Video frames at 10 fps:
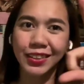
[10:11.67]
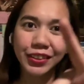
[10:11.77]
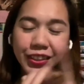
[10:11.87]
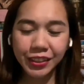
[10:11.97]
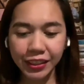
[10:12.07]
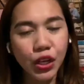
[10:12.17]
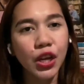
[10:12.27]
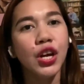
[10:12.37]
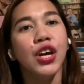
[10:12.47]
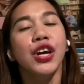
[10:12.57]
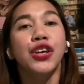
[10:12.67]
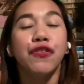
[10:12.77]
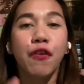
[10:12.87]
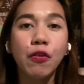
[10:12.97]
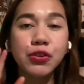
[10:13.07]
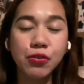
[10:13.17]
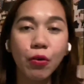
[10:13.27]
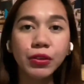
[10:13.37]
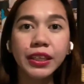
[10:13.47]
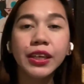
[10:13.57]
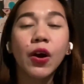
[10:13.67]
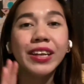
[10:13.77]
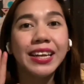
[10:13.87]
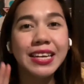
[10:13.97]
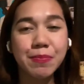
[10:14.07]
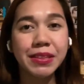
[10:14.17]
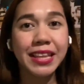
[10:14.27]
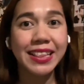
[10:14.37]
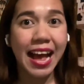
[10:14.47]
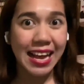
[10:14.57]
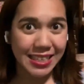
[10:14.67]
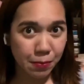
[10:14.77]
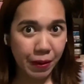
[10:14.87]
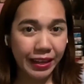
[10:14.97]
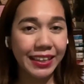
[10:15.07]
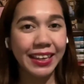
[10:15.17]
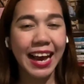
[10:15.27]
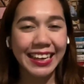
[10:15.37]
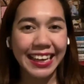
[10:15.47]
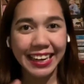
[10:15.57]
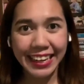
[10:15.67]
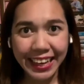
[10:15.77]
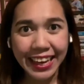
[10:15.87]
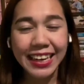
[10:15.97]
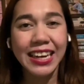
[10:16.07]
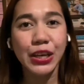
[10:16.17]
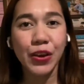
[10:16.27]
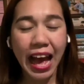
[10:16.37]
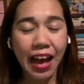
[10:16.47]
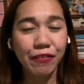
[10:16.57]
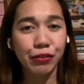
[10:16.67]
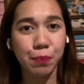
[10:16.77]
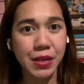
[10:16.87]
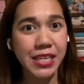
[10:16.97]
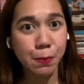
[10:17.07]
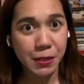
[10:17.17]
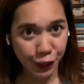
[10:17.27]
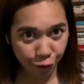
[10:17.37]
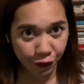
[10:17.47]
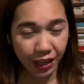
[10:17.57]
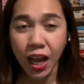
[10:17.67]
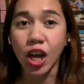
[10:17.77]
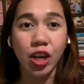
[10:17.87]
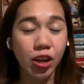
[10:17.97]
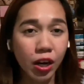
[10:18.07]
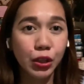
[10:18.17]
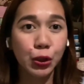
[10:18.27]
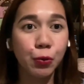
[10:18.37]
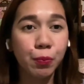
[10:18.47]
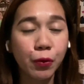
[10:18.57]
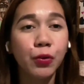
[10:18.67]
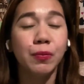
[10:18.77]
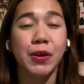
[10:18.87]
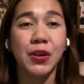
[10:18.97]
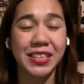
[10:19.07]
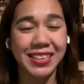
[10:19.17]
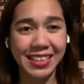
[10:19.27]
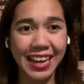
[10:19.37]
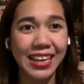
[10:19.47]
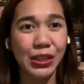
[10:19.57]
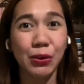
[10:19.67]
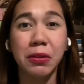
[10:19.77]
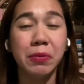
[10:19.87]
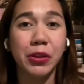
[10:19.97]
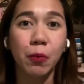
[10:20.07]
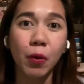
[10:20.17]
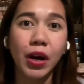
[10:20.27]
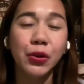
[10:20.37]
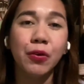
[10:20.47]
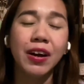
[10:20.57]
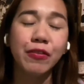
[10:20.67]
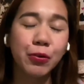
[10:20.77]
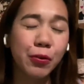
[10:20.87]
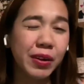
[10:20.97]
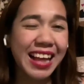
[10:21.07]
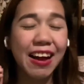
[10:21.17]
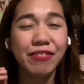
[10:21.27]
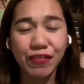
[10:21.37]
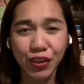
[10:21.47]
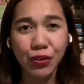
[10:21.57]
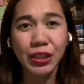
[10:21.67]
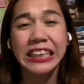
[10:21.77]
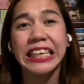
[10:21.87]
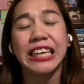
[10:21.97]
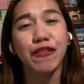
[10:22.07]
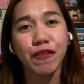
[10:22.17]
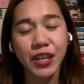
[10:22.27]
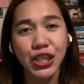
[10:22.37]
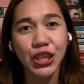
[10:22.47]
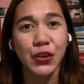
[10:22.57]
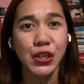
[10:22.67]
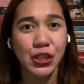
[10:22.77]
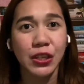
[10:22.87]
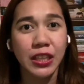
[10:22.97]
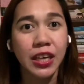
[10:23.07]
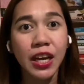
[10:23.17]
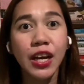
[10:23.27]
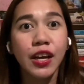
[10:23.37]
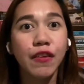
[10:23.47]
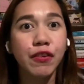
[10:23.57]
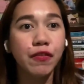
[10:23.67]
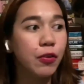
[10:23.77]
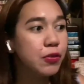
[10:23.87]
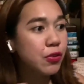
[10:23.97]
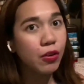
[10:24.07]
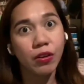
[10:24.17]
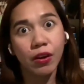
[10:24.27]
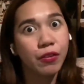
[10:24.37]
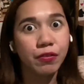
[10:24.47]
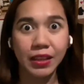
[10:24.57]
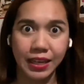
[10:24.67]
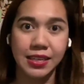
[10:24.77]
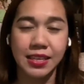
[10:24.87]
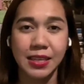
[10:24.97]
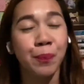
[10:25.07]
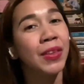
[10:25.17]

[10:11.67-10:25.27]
Third, you focus only on a limited aspect. Again and again, you have to be specific, not too broad, because at the end, you will be the one who will have difficulty in finishing your study if you focus on a lot of things.